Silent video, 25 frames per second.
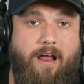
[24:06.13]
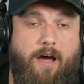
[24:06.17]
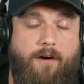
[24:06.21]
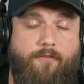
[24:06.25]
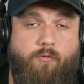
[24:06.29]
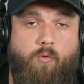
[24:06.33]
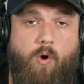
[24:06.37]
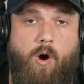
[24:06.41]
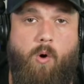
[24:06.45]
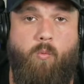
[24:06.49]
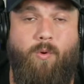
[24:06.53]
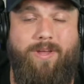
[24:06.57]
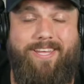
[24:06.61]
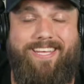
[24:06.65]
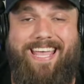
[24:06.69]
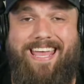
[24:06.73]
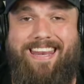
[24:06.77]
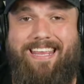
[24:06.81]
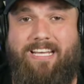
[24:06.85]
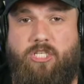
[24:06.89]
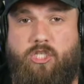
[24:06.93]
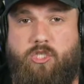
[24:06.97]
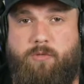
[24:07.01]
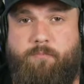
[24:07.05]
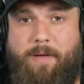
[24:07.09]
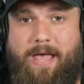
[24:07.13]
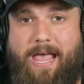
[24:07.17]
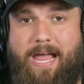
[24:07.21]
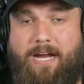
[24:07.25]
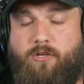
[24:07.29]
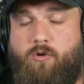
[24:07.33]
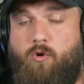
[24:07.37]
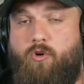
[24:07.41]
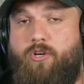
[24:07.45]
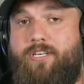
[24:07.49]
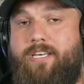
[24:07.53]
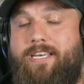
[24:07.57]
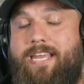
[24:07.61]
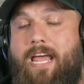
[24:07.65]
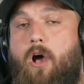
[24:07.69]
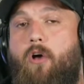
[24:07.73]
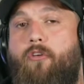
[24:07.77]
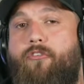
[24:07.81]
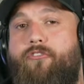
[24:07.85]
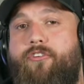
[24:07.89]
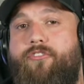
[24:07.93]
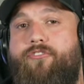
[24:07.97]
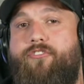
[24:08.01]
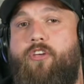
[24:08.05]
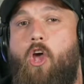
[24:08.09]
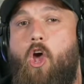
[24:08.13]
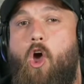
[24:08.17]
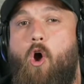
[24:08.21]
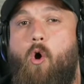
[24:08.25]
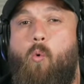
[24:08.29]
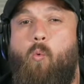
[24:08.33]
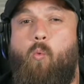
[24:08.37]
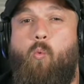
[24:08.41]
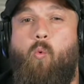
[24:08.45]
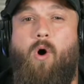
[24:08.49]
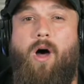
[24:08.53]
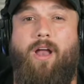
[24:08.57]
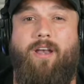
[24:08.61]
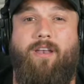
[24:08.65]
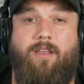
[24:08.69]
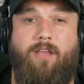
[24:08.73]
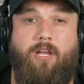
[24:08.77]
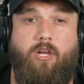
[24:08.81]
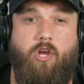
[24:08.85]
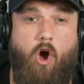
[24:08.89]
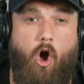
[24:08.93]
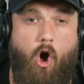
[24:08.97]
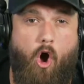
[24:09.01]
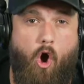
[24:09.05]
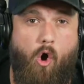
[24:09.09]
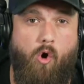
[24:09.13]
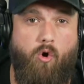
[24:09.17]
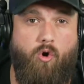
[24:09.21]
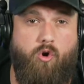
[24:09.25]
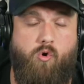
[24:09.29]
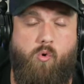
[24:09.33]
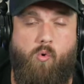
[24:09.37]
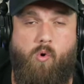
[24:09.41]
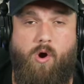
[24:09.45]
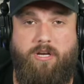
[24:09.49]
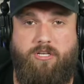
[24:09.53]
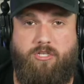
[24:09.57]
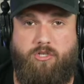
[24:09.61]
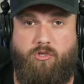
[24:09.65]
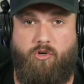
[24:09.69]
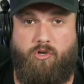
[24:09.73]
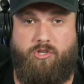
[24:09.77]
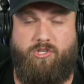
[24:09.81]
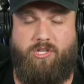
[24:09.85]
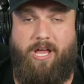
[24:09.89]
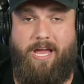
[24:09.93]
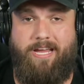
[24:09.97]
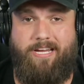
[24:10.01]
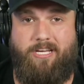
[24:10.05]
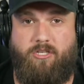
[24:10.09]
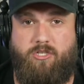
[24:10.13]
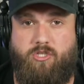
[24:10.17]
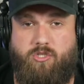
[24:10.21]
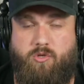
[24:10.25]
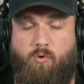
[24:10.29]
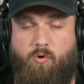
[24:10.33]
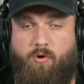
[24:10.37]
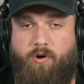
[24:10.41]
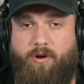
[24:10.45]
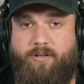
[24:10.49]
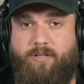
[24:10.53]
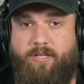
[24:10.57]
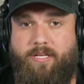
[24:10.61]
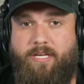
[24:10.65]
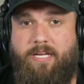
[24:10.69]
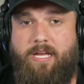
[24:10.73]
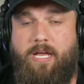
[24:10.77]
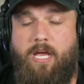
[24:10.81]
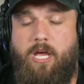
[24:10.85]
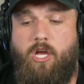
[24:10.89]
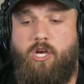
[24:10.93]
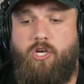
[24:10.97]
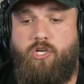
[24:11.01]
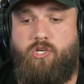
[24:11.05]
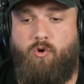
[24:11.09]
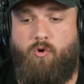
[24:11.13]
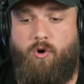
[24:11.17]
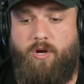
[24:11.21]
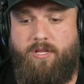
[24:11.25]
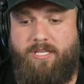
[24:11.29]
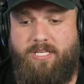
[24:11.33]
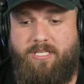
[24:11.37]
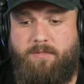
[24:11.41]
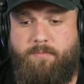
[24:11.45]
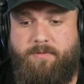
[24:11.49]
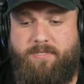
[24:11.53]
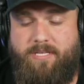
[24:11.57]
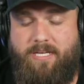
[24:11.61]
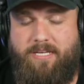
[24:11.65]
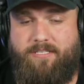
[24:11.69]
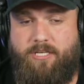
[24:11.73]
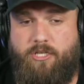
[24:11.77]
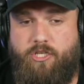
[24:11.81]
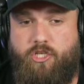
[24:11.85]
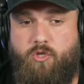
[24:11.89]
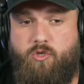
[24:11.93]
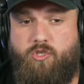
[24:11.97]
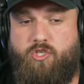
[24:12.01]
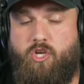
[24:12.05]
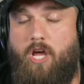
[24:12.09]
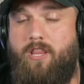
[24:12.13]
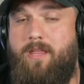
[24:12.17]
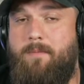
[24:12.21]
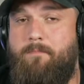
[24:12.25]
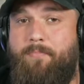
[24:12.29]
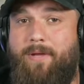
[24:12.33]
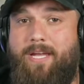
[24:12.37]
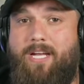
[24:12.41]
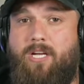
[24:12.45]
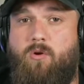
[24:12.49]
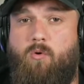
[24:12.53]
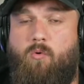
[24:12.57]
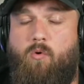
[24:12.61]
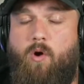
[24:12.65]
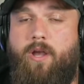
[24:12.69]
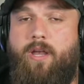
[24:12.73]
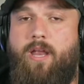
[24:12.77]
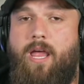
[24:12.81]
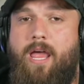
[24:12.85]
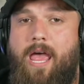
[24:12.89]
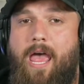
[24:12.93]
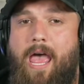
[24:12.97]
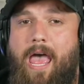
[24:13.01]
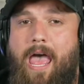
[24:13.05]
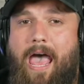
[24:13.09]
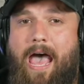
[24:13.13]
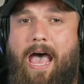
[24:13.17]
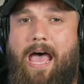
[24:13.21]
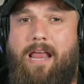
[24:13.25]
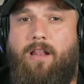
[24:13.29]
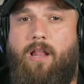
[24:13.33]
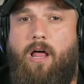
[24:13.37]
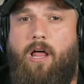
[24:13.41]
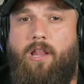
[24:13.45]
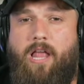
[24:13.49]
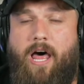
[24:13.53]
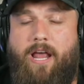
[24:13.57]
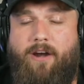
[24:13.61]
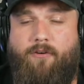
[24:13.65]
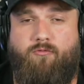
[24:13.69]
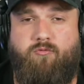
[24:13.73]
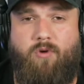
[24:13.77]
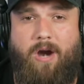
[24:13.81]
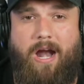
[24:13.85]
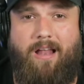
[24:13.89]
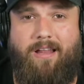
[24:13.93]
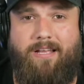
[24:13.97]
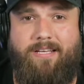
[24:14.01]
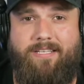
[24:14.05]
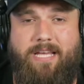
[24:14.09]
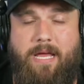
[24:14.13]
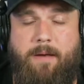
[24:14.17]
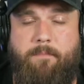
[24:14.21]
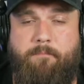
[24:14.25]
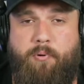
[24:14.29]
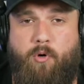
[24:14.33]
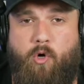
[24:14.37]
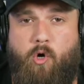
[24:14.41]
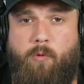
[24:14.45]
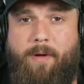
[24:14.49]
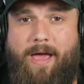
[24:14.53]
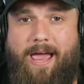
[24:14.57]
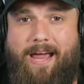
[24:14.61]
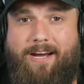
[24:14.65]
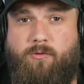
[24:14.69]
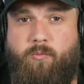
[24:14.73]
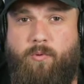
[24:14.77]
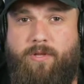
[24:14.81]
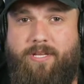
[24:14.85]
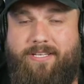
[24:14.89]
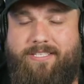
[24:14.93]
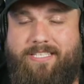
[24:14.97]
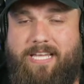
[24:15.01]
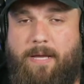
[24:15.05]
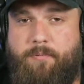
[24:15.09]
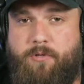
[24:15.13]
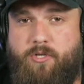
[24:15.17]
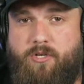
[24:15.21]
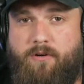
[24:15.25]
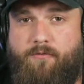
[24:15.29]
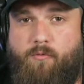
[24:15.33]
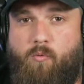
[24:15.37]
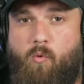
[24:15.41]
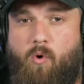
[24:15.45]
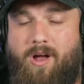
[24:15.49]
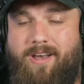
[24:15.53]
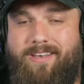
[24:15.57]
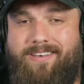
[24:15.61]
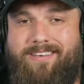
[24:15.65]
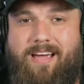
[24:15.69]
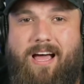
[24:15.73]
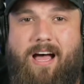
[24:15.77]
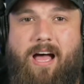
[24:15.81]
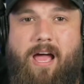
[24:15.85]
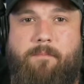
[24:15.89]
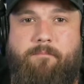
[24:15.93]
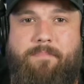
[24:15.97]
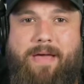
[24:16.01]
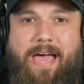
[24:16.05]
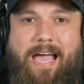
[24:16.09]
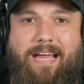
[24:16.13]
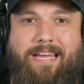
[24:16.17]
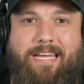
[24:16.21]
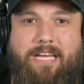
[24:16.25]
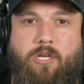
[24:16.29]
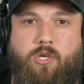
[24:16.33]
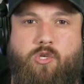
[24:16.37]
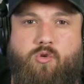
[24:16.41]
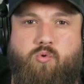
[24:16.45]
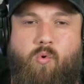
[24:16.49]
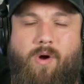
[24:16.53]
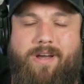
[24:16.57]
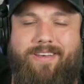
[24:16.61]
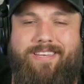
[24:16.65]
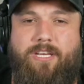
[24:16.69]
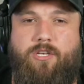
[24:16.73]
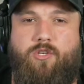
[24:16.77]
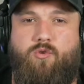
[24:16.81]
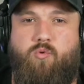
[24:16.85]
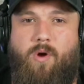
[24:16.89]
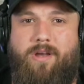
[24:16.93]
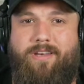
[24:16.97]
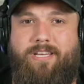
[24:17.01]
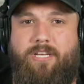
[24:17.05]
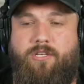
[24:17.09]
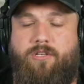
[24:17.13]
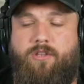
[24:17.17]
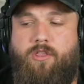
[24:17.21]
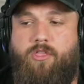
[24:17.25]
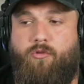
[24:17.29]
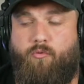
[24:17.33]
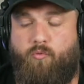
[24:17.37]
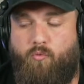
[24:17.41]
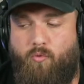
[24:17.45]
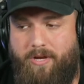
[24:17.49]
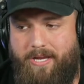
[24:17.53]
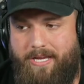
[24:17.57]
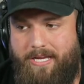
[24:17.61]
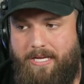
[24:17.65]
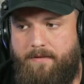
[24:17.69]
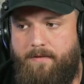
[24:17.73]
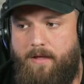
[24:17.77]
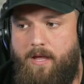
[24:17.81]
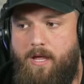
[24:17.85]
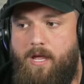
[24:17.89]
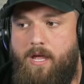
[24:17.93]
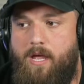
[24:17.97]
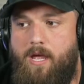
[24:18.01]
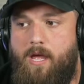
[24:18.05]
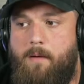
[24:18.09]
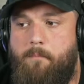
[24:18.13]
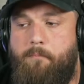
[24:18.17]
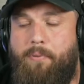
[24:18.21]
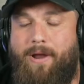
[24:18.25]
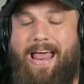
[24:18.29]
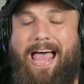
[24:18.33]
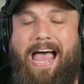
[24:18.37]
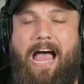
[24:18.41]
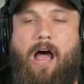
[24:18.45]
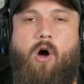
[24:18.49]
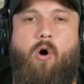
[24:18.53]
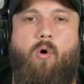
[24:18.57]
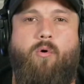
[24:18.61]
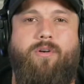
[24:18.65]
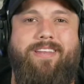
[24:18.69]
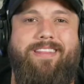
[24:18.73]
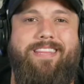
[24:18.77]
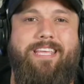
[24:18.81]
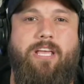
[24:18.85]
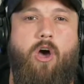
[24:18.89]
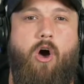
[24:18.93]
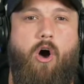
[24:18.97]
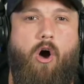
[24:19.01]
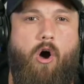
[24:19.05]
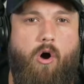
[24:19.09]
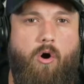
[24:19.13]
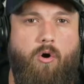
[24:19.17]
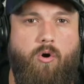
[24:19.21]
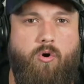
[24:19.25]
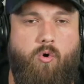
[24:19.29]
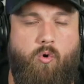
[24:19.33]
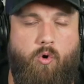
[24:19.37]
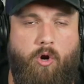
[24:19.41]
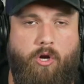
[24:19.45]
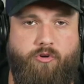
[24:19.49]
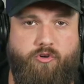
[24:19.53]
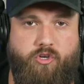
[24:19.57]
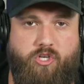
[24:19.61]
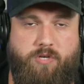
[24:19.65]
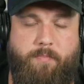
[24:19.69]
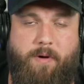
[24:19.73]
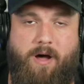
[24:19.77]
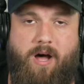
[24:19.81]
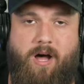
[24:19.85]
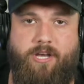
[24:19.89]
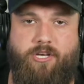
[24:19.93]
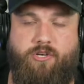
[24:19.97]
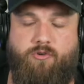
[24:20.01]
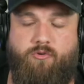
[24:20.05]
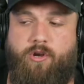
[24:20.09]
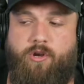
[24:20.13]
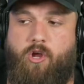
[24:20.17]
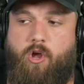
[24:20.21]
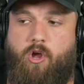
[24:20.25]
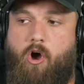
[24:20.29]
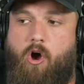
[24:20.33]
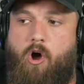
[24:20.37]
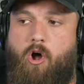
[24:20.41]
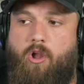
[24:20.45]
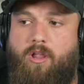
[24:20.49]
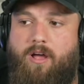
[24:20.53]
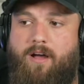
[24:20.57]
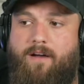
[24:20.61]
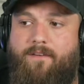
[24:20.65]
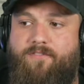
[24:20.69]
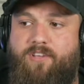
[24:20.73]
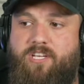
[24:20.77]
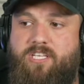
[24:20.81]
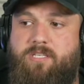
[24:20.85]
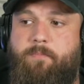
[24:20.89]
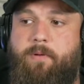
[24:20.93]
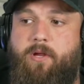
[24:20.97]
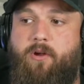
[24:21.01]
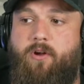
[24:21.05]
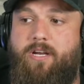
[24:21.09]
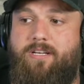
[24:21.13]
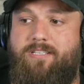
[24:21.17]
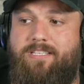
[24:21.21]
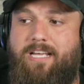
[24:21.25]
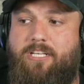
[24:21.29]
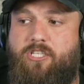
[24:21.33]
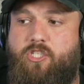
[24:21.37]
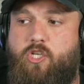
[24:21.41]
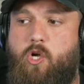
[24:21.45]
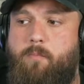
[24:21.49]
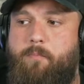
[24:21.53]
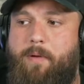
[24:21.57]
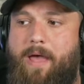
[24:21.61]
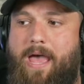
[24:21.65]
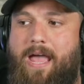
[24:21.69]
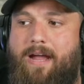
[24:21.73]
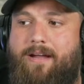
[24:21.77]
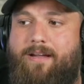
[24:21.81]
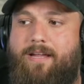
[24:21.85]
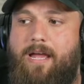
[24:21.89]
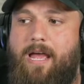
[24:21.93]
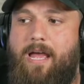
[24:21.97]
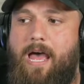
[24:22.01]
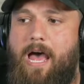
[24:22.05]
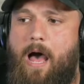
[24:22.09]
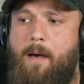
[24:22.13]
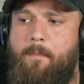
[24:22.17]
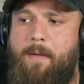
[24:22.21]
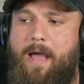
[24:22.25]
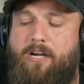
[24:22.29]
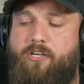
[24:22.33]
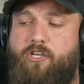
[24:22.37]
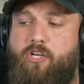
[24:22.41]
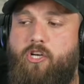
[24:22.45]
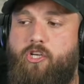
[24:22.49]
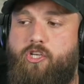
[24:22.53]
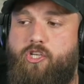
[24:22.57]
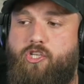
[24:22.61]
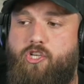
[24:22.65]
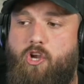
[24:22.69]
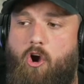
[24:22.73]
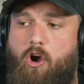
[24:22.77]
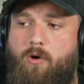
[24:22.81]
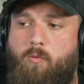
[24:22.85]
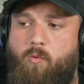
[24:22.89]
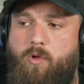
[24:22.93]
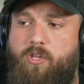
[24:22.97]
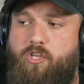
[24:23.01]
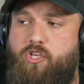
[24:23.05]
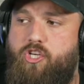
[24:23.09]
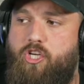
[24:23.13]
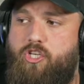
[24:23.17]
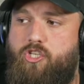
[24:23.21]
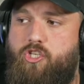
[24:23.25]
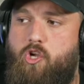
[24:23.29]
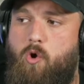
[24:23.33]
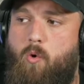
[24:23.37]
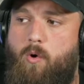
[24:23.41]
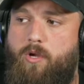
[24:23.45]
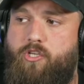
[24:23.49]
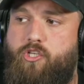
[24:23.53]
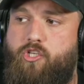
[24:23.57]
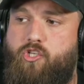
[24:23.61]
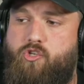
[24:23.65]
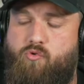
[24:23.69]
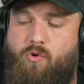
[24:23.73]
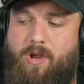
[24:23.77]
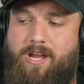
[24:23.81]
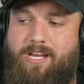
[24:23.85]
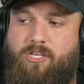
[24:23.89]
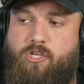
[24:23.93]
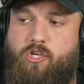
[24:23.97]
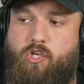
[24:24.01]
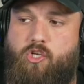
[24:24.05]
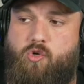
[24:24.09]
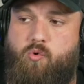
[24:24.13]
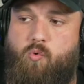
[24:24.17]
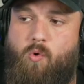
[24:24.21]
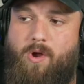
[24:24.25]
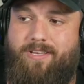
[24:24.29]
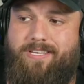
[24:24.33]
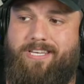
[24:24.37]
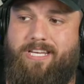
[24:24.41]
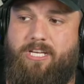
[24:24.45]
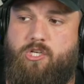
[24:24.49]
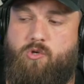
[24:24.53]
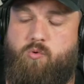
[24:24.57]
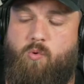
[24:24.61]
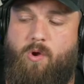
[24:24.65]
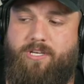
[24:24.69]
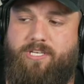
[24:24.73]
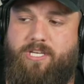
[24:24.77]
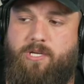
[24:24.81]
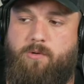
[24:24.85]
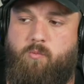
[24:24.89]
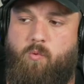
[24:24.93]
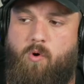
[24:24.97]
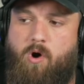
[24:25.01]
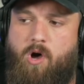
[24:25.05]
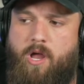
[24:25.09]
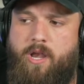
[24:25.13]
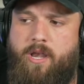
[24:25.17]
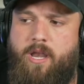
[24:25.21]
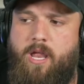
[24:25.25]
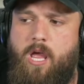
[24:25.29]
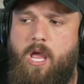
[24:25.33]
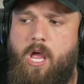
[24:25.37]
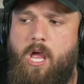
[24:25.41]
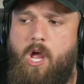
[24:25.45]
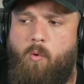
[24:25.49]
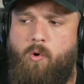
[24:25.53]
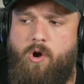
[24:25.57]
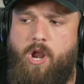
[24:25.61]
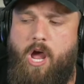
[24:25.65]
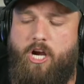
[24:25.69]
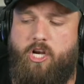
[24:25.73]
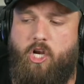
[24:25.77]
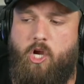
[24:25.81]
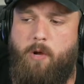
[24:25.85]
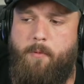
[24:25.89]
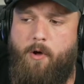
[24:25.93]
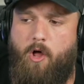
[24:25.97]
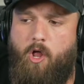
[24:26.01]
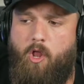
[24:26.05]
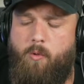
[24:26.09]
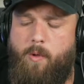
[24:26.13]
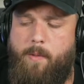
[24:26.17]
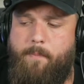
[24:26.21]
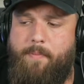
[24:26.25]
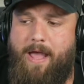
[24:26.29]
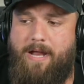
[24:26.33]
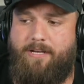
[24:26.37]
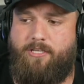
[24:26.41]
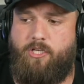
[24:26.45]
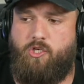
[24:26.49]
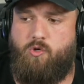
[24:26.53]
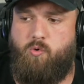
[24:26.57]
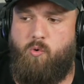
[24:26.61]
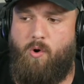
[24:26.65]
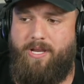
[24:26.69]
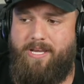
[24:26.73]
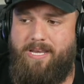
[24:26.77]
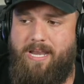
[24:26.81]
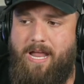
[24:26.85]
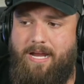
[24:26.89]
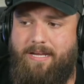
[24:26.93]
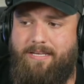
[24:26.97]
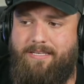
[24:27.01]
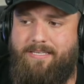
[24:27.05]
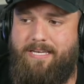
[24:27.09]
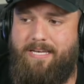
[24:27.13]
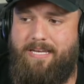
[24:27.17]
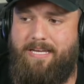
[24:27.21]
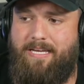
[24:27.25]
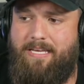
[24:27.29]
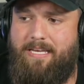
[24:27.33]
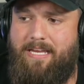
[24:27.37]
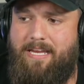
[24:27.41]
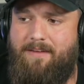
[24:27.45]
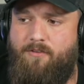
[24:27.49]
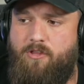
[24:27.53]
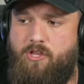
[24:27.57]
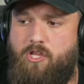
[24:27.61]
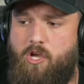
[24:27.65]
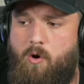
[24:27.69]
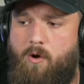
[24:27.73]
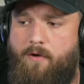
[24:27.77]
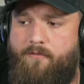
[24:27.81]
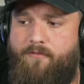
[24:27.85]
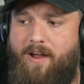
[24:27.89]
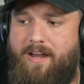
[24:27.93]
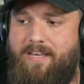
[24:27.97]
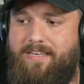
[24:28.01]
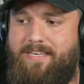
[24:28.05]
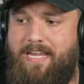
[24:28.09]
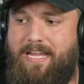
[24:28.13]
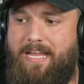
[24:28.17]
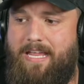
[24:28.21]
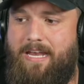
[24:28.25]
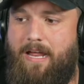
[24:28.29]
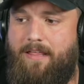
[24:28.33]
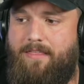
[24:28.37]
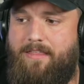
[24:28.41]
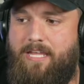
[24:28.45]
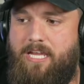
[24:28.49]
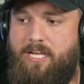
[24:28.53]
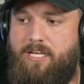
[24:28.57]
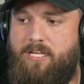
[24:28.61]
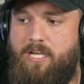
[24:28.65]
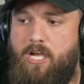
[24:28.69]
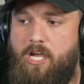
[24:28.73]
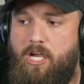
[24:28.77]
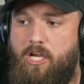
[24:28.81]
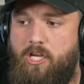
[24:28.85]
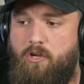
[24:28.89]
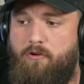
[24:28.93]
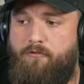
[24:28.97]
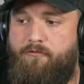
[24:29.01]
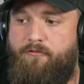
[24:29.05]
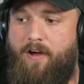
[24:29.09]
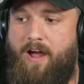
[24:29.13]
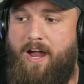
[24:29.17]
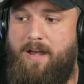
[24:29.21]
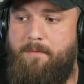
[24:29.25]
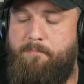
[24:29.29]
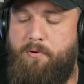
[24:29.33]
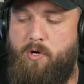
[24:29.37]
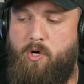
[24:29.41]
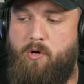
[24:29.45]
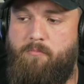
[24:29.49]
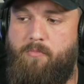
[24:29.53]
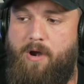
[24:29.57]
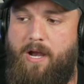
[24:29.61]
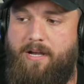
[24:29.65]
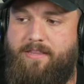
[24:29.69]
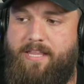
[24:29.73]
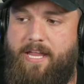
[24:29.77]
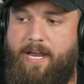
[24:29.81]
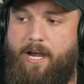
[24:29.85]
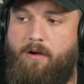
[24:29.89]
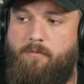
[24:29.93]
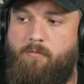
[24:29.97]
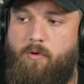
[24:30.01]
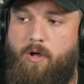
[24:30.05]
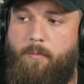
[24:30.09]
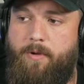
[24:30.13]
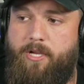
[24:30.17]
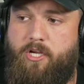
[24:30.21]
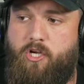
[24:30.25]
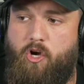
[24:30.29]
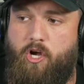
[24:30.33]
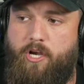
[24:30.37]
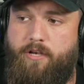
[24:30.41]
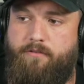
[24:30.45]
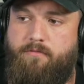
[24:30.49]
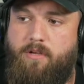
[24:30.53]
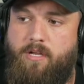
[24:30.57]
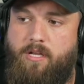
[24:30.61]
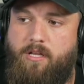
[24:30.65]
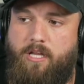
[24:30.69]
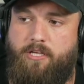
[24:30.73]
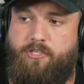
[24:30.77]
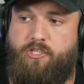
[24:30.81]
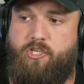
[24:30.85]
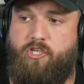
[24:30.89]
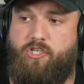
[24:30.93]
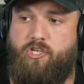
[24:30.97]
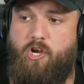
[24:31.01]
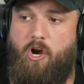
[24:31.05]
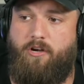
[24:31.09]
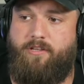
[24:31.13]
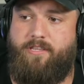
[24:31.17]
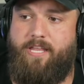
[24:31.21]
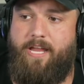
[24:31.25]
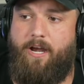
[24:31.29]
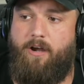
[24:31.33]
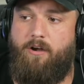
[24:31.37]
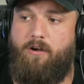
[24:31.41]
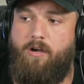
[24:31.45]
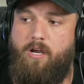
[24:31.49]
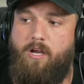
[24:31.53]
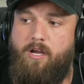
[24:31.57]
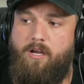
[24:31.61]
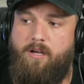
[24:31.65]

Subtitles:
of what we can expect, or it tells us what altcoins looked like historically during these seasons. You saw that Bitcoin had a lot of rallies and pullbacks with the exception of one time back in 2023. But how did the altcoins respond during all of these periods? Let's go back. I'm actually going to start with just going straight to 2021. We're not going to go all the way back to 2019, even though if I did, I think you'd find, boom, right there. Well, we could. Let's just start there.